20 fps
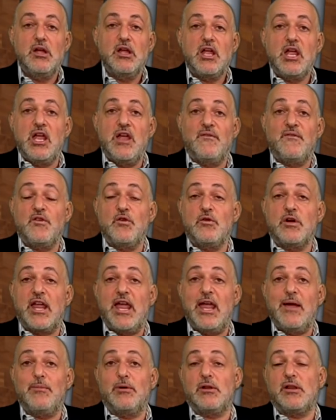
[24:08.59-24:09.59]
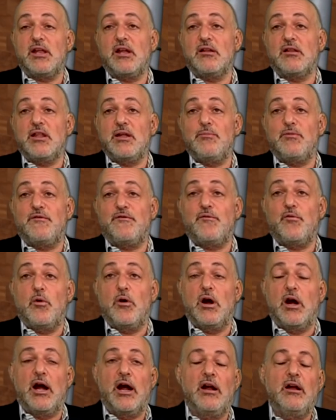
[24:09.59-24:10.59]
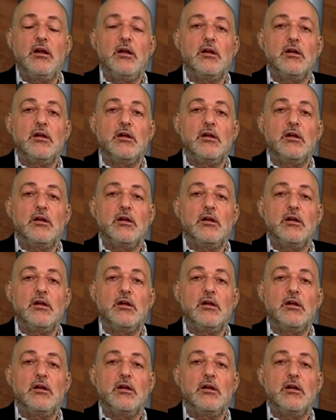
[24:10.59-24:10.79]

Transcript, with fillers: If you came illegally before